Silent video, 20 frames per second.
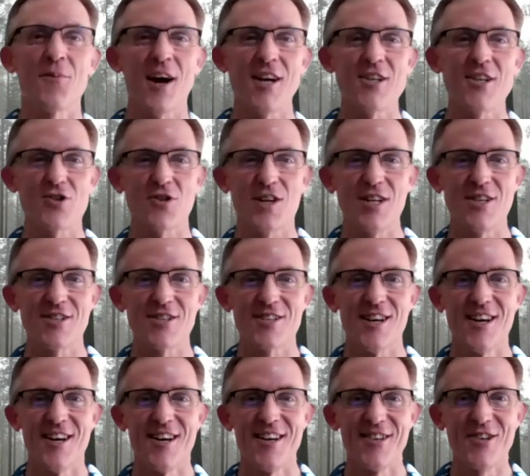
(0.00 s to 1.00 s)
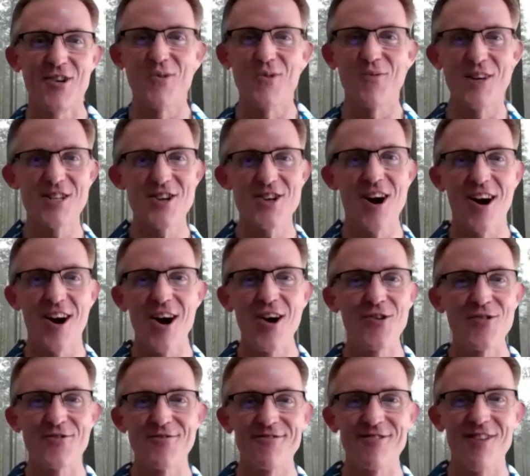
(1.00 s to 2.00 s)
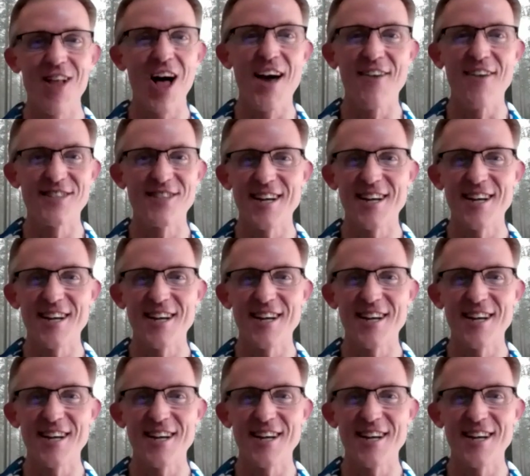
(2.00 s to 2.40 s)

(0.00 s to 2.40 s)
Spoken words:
countries to enrich our own lives